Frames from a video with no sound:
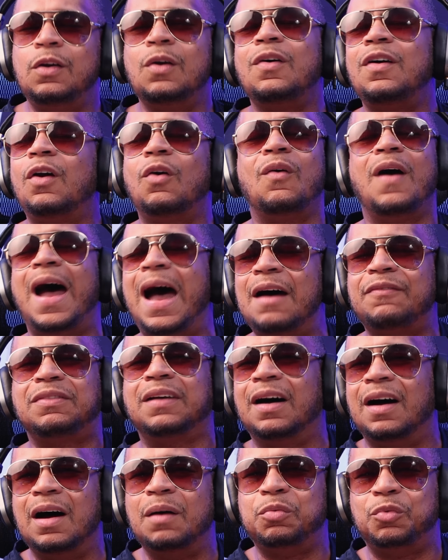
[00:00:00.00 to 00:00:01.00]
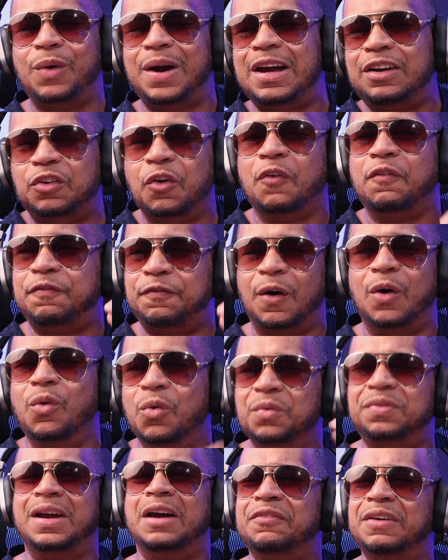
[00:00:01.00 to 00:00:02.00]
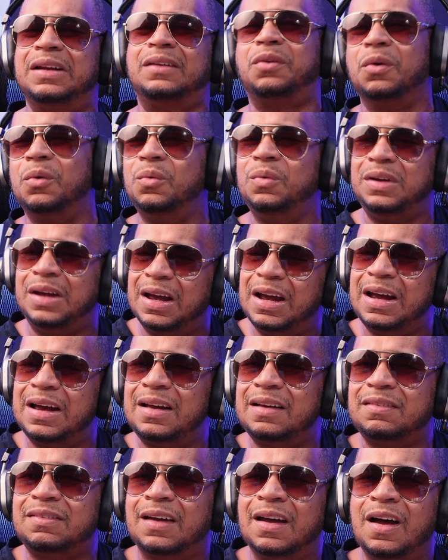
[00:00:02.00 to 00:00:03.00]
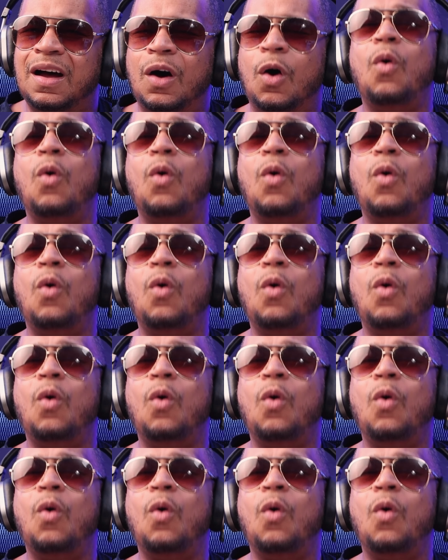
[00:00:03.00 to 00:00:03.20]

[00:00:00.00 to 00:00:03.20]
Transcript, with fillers: You don't have to upgrade your phones every two years.